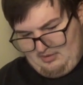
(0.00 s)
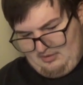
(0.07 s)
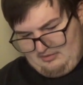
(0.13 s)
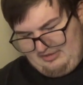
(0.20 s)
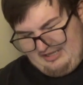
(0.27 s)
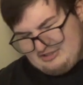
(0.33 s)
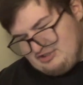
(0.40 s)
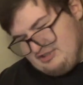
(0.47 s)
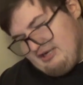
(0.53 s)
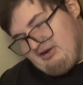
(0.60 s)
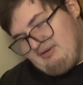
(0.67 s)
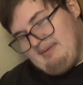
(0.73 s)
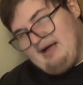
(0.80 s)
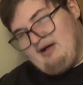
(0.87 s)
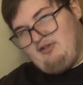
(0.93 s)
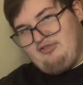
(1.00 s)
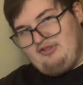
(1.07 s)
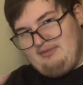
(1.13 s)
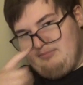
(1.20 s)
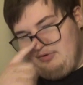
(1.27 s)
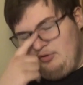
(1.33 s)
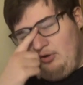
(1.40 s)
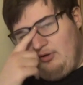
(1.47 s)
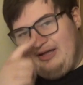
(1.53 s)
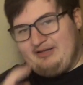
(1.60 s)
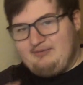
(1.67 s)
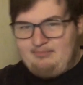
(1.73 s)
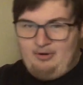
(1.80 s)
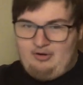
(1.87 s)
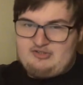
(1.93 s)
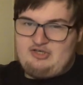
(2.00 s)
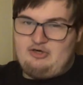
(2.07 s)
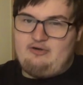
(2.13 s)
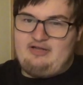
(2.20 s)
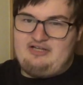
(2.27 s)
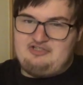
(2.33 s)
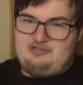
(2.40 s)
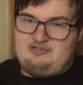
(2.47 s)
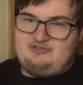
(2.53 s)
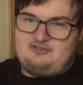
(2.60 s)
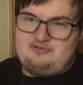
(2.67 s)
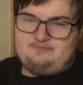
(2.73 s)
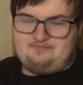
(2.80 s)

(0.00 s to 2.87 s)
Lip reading: legendary battle theme, but not like box art legends.